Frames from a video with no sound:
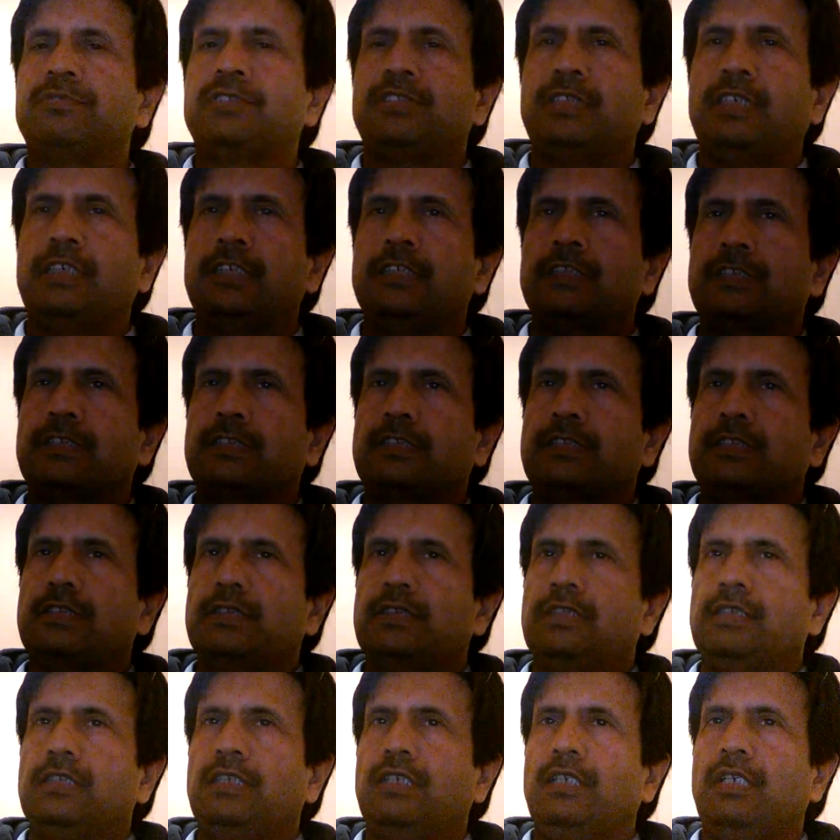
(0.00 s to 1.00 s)
abscess
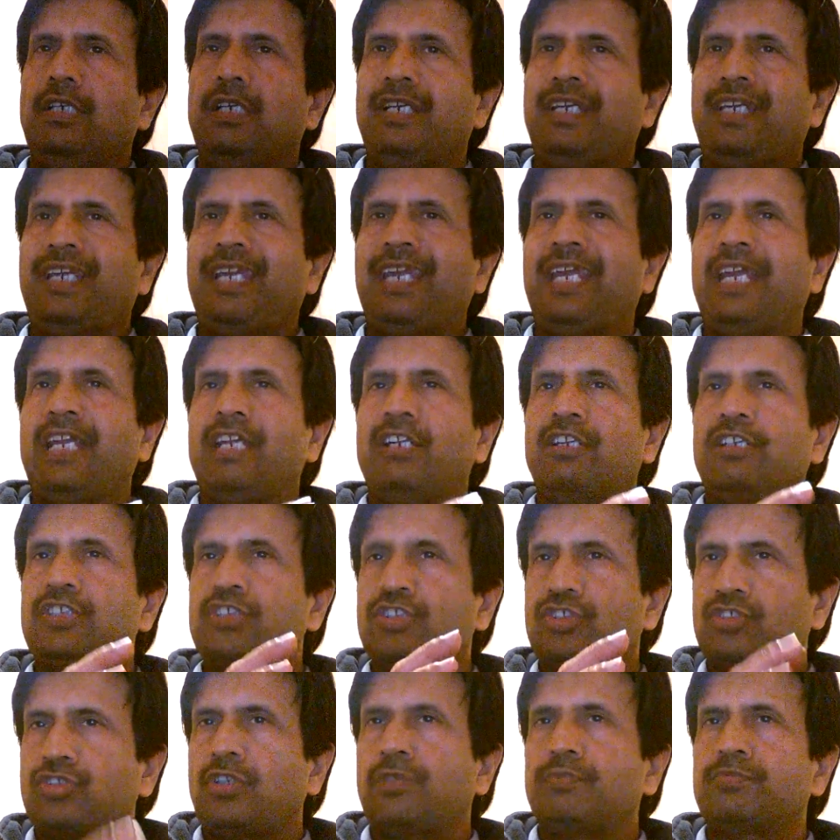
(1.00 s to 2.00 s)
uh, can
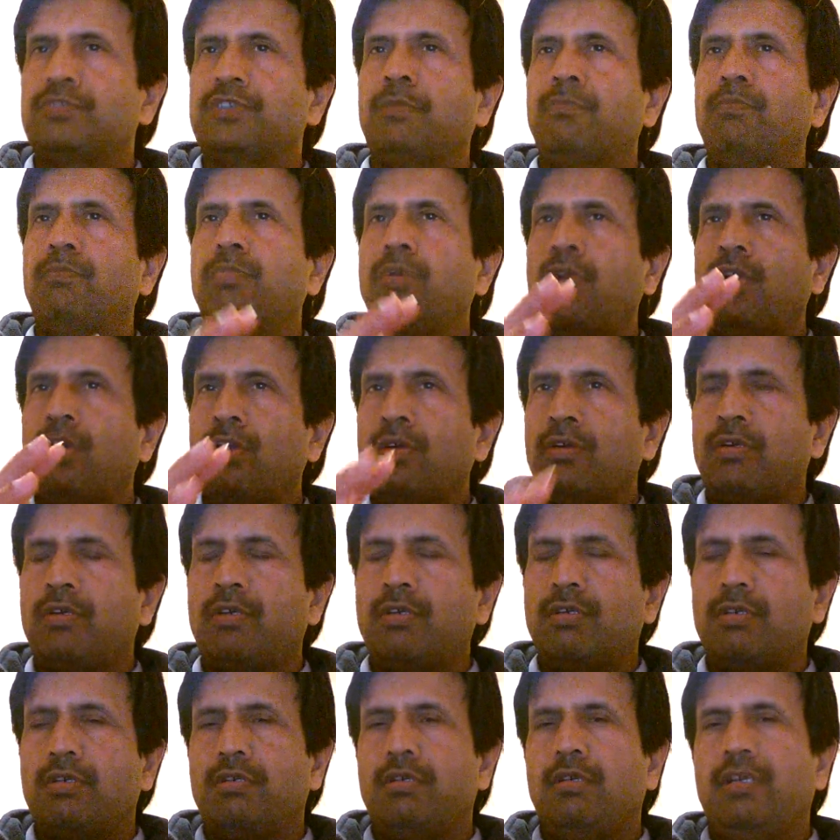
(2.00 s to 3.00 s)
disrupt the
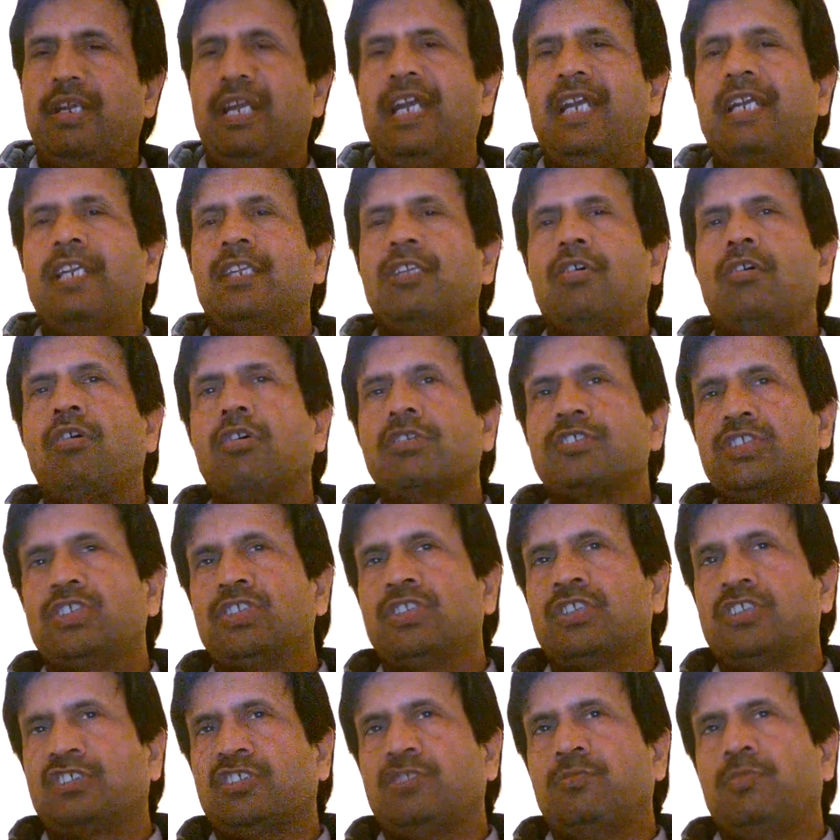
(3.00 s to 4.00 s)
blood and the
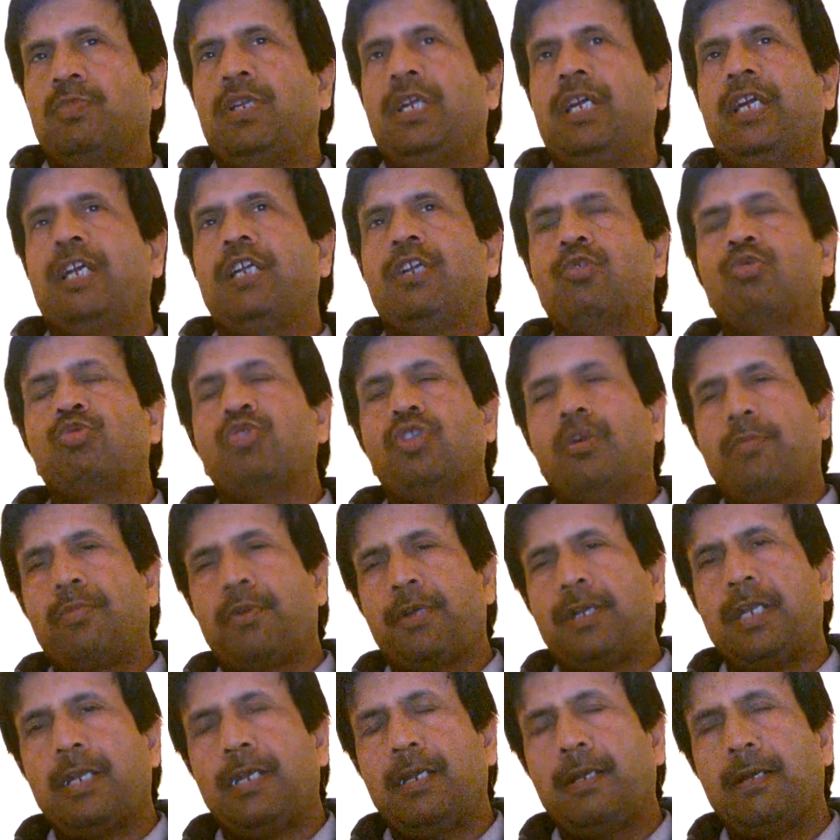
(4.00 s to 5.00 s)
oxygen supply to the
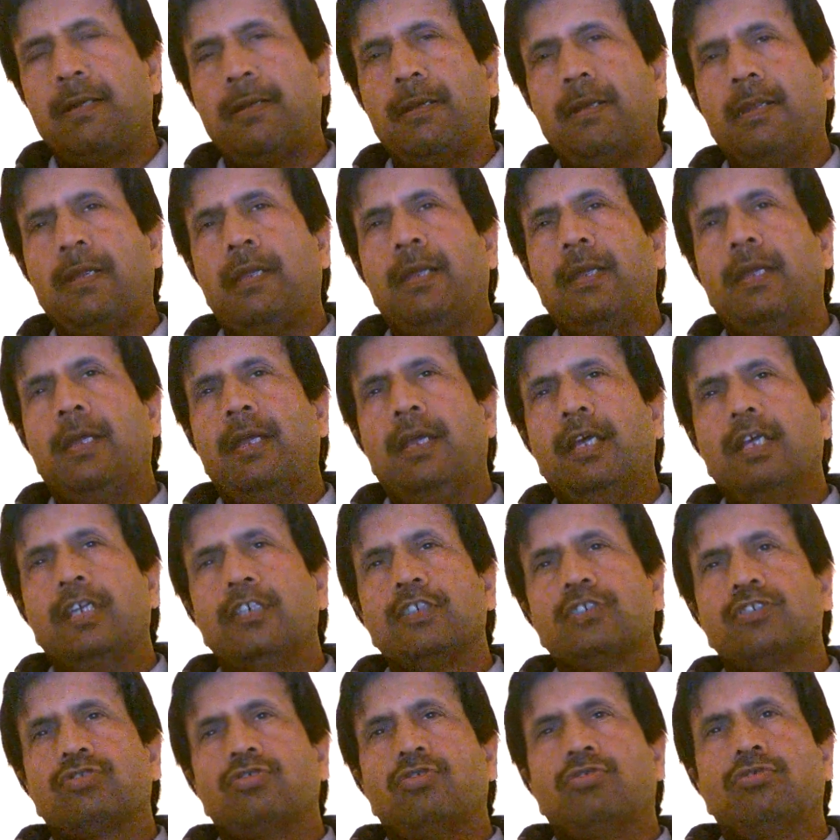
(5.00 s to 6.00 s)
brain.
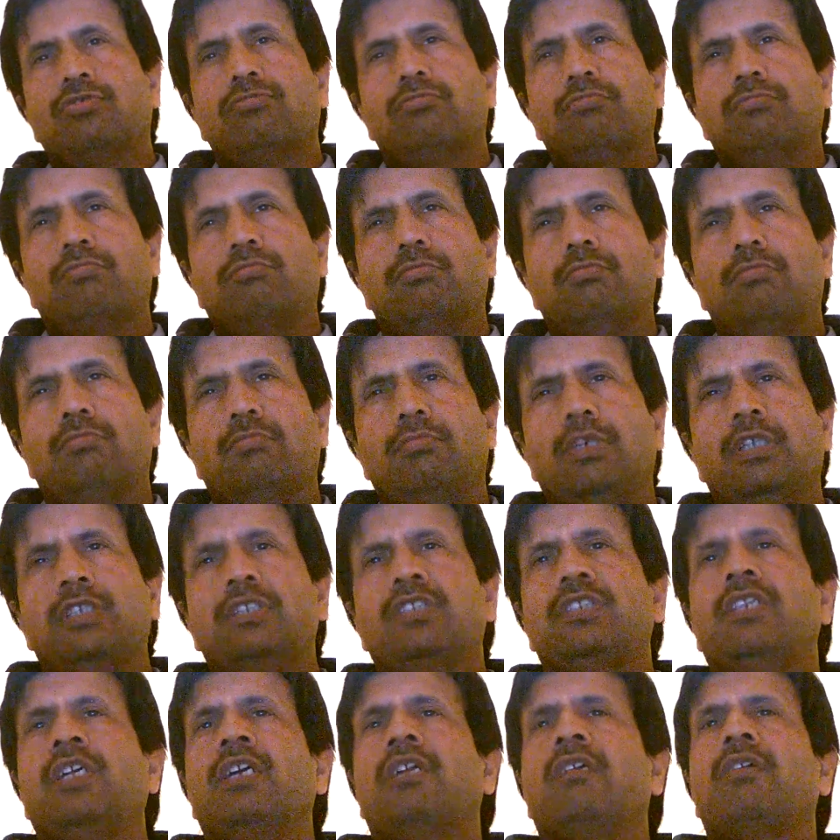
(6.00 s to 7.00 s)
So, uh,
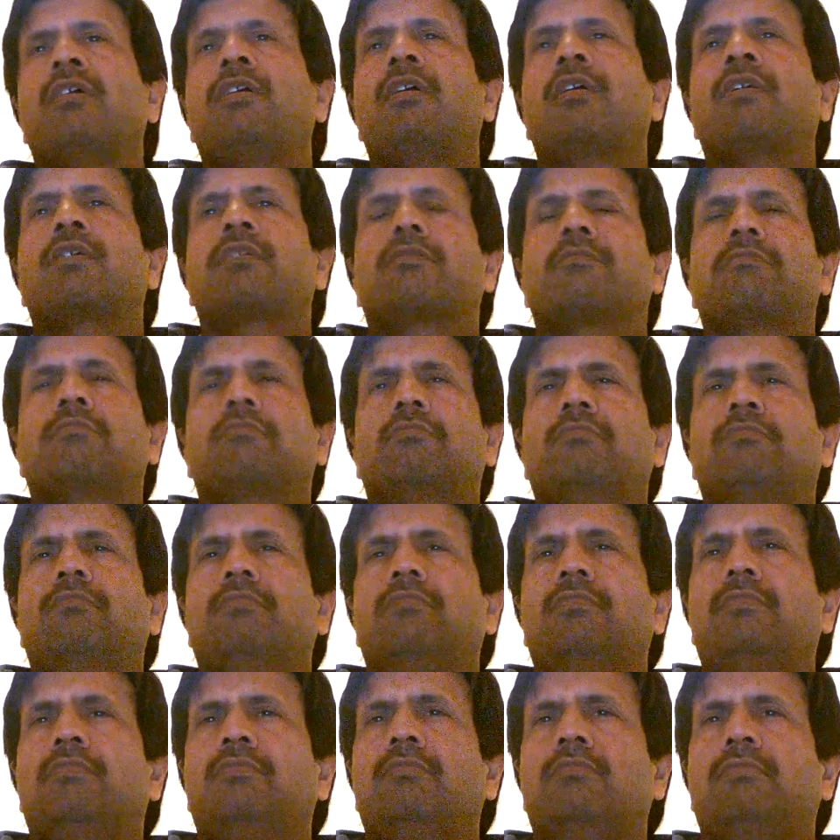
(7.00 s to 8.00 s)
there are
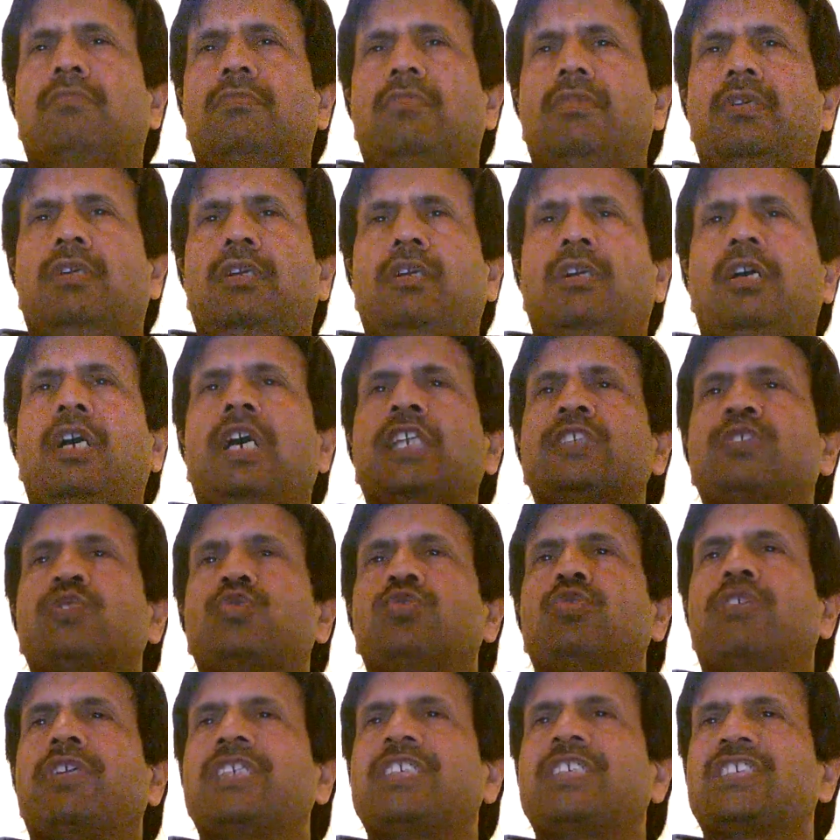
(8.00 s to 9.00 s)
uh,
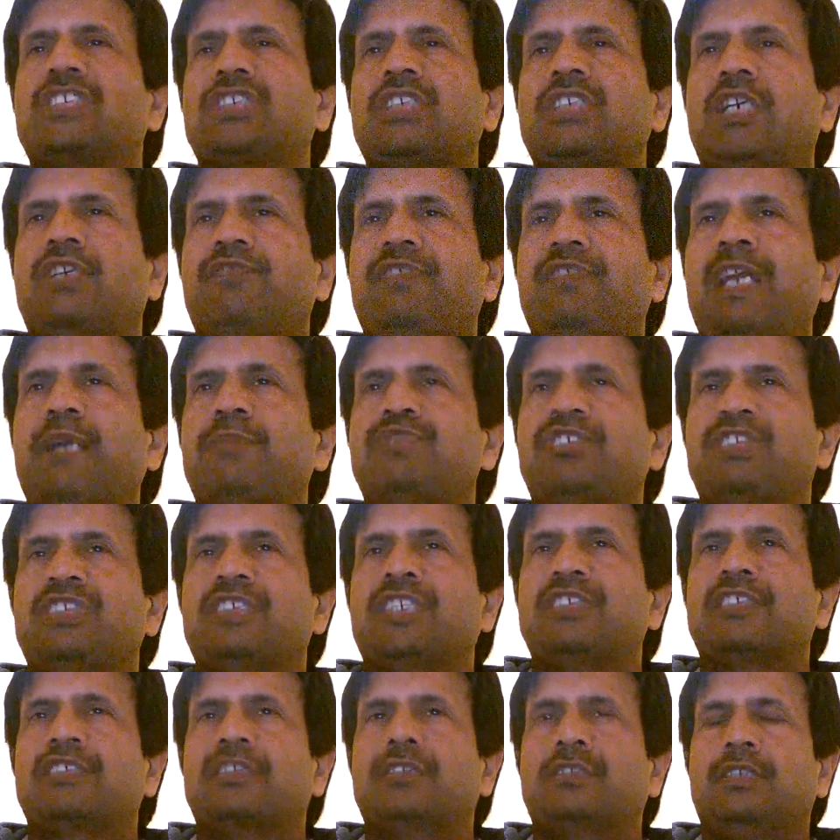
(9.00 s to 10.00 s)
also risk of
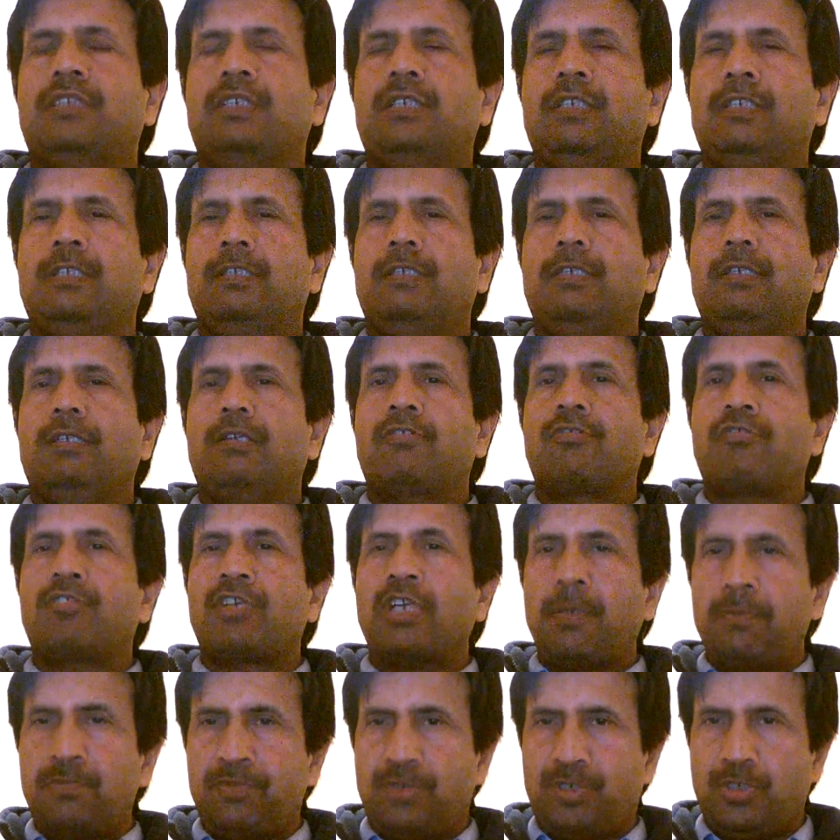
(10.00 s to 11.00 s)
abscess
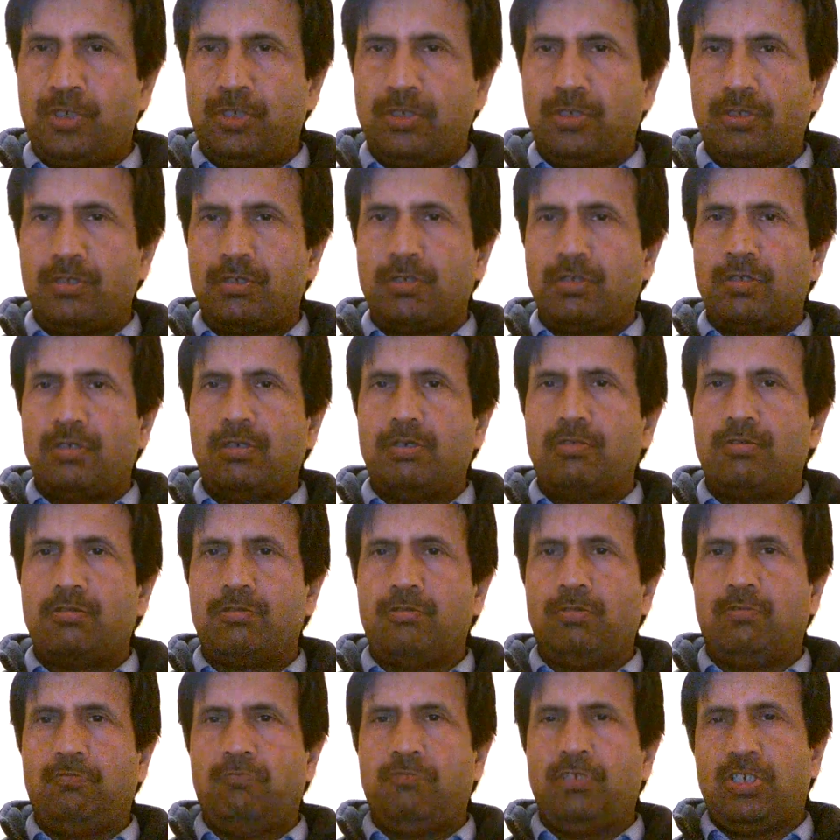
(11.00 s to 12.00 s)
rupture,
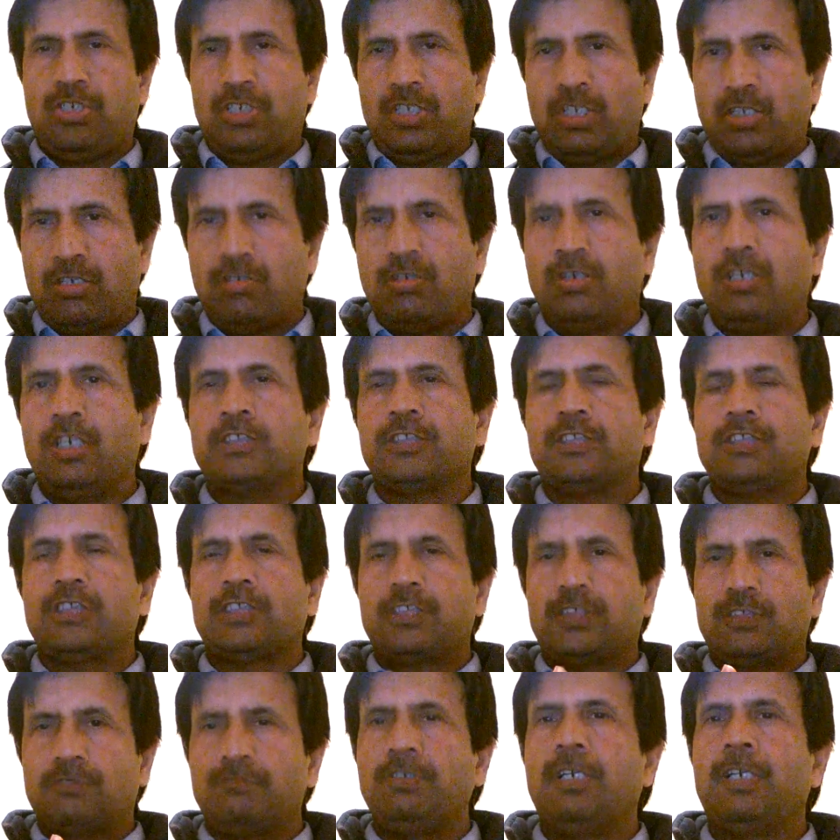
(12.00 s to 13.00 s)
so which can cause the
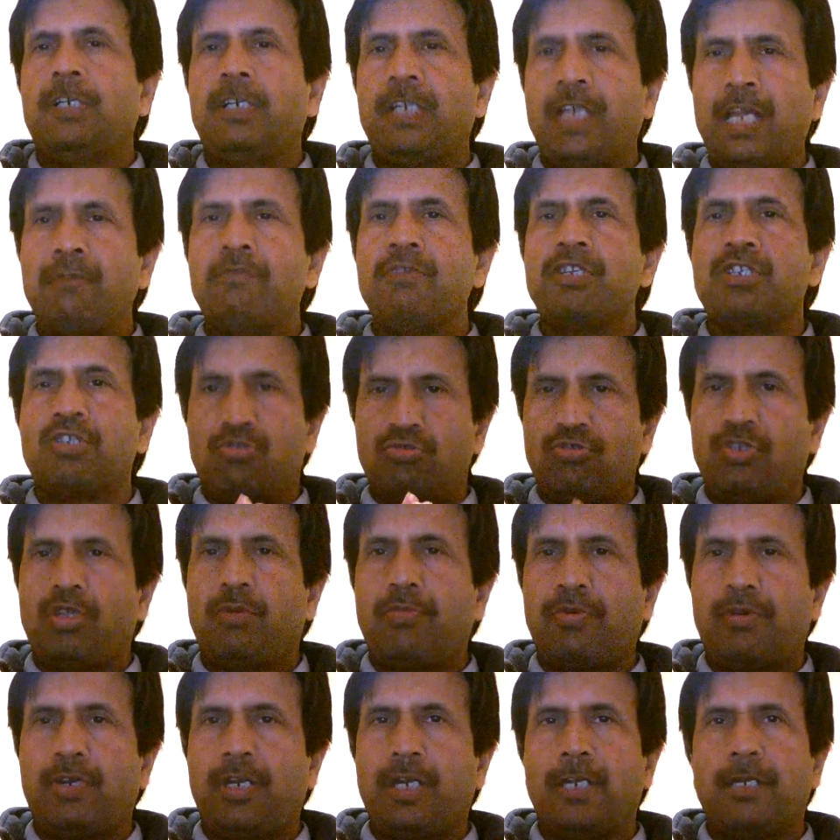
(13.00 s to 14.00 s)
severe damage to the
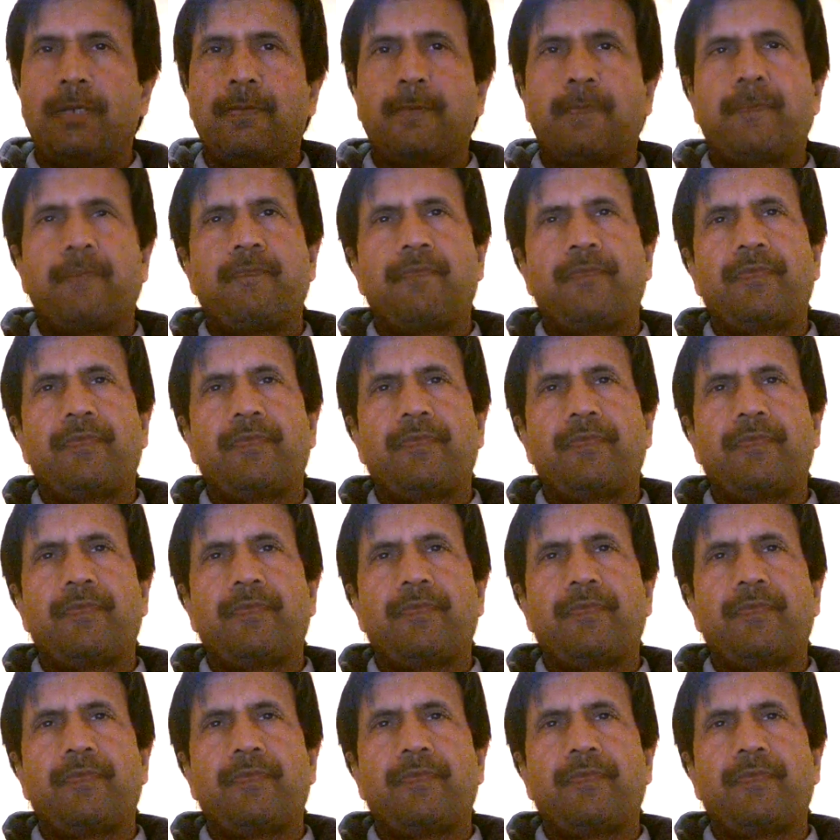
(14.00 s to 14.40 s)
brain.